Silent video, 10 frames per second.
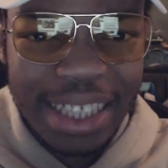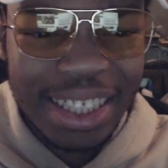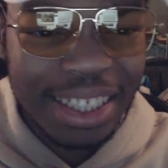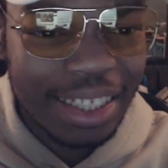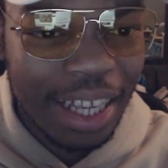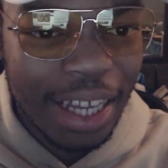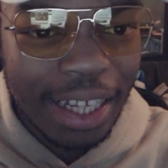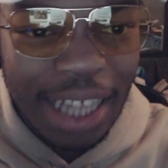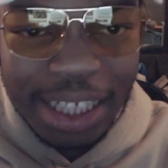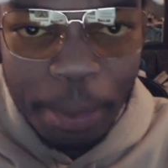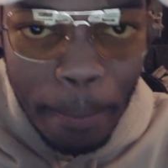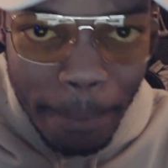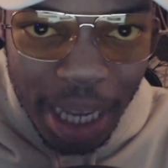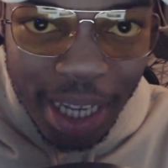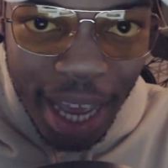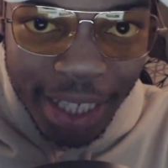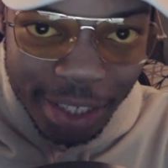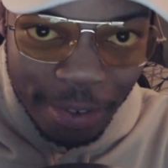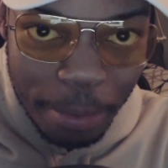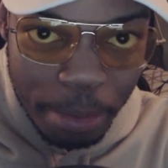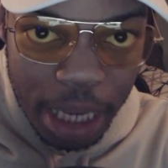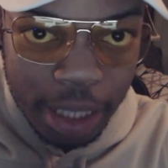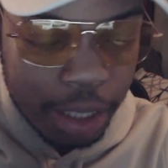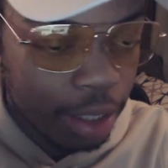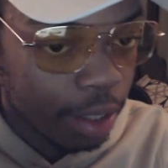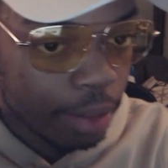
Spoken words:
That's a big yikes from me.